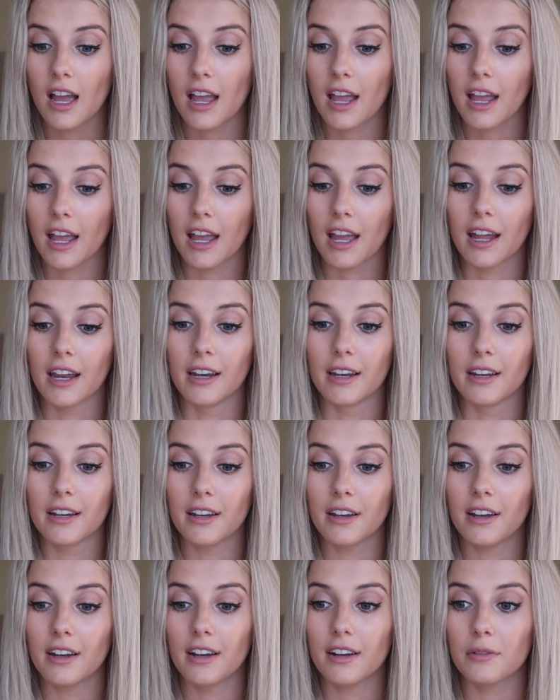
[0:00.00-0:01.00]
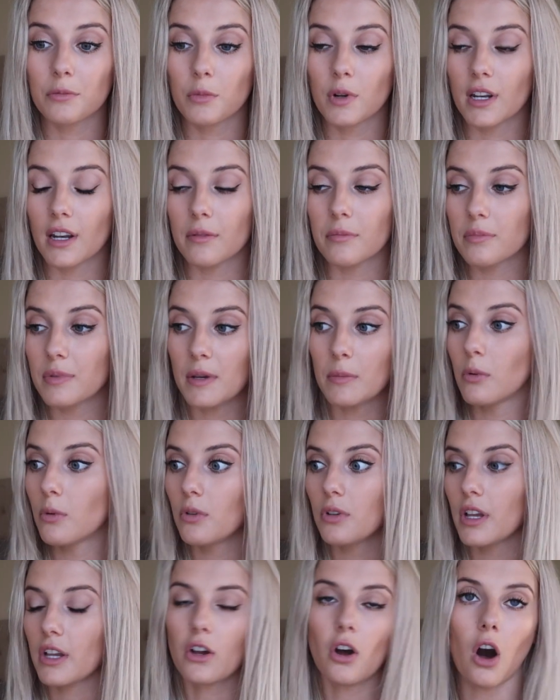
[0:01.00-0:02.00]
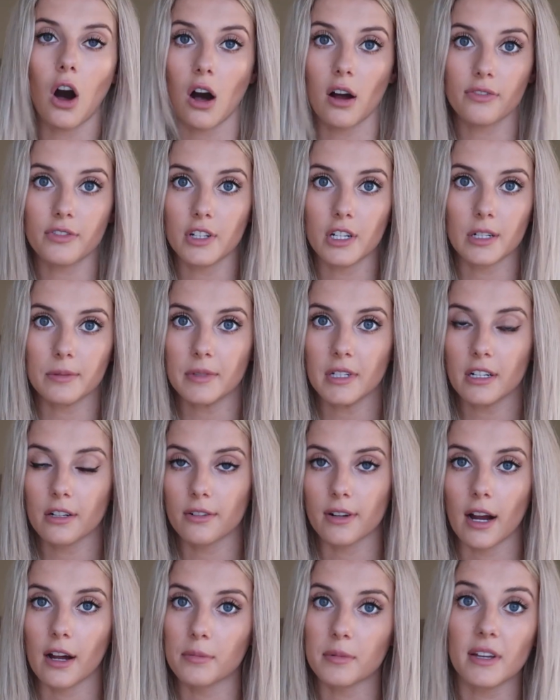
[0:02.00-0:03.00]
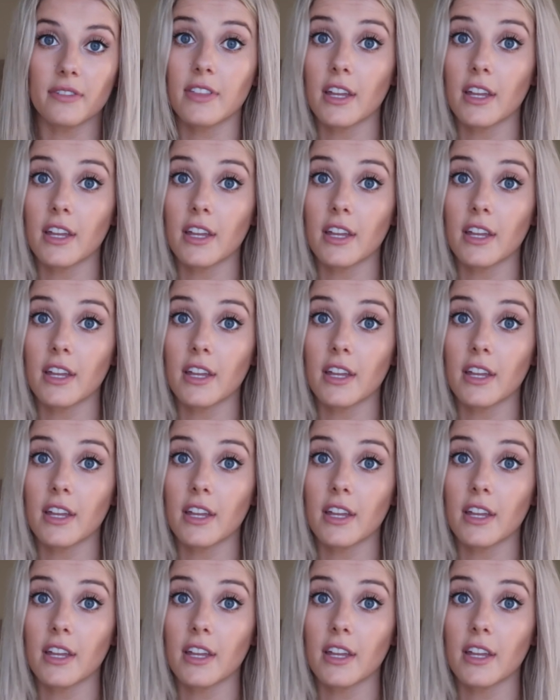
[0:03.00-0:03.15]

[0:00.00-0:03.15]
And when people like cough near me or around me,